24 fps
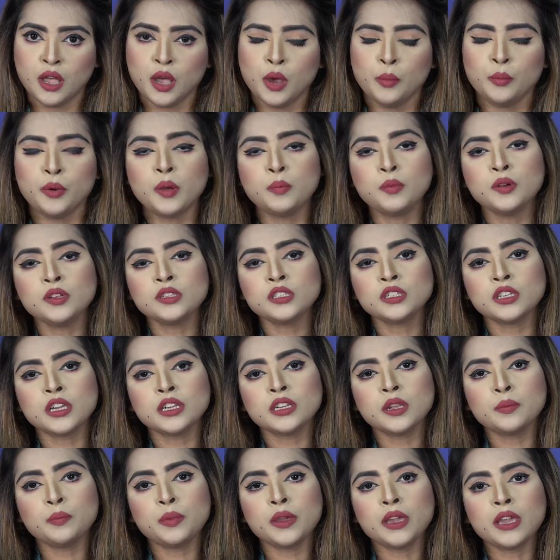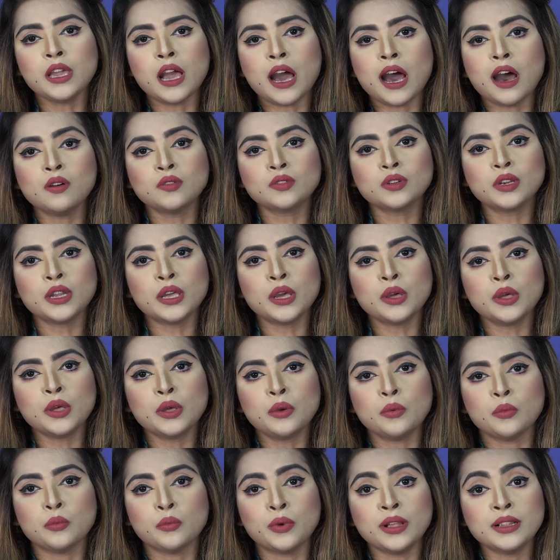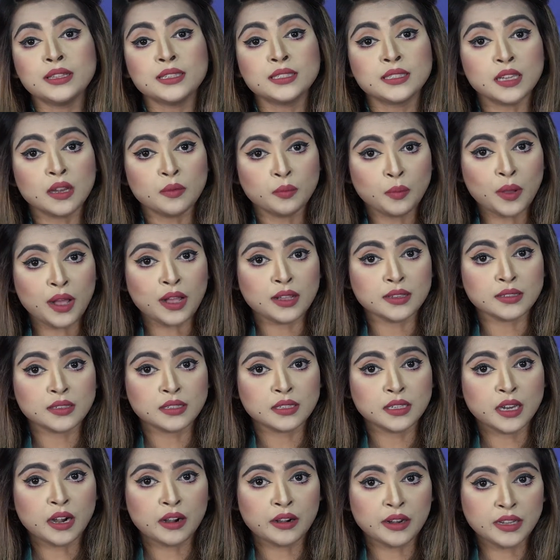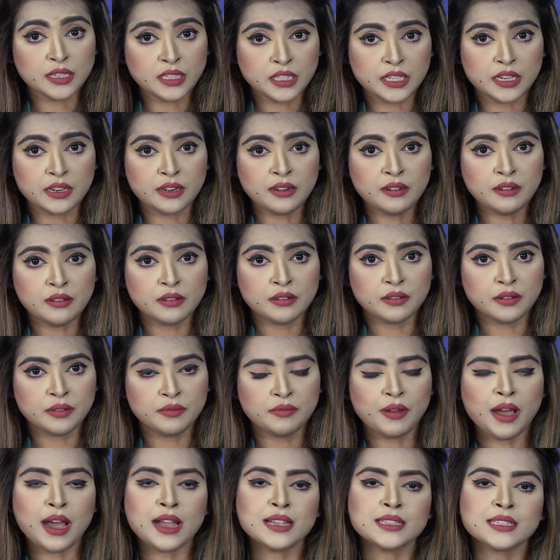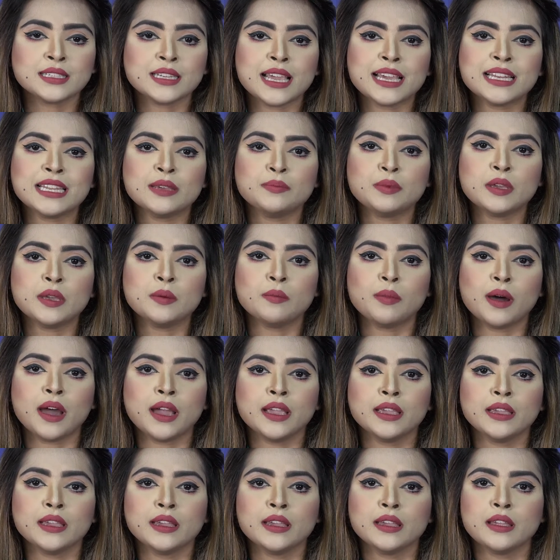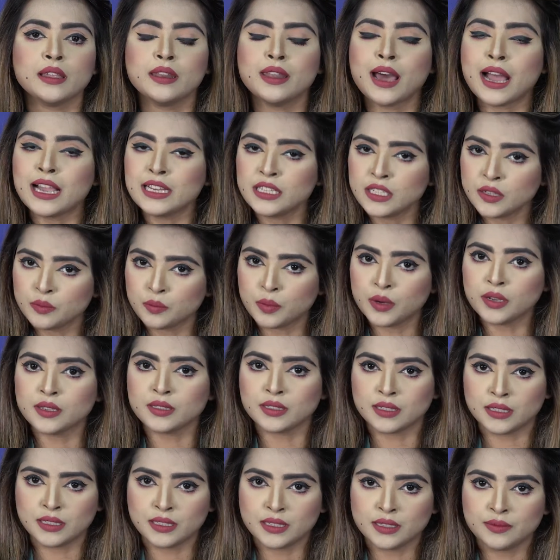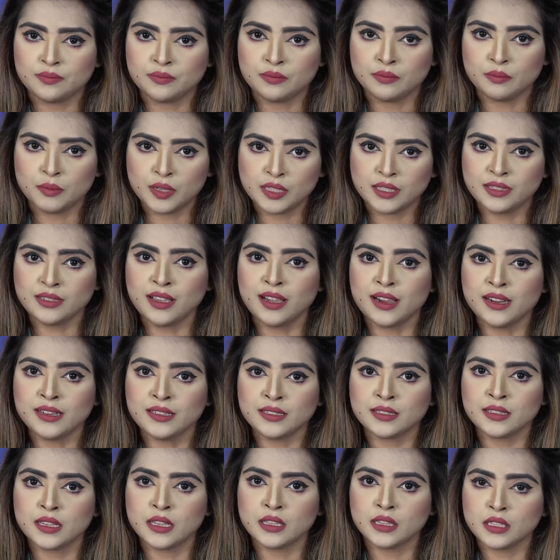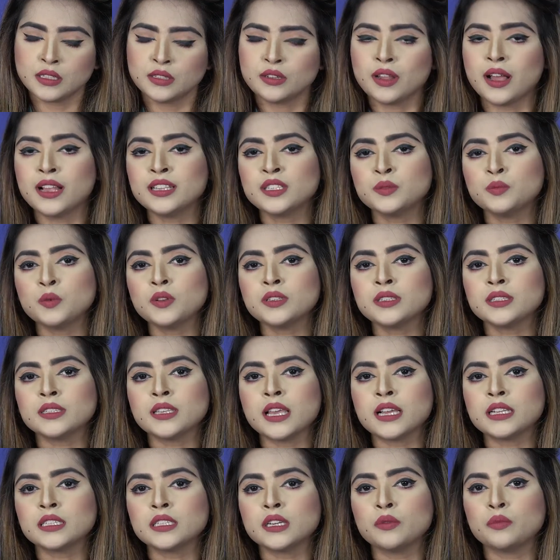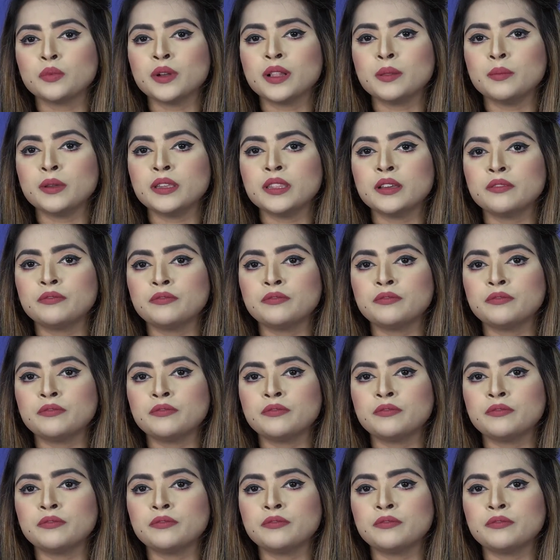Proposed ADP outlay will surpass current year revised ADP by 19%. Besides, the transport sector will be the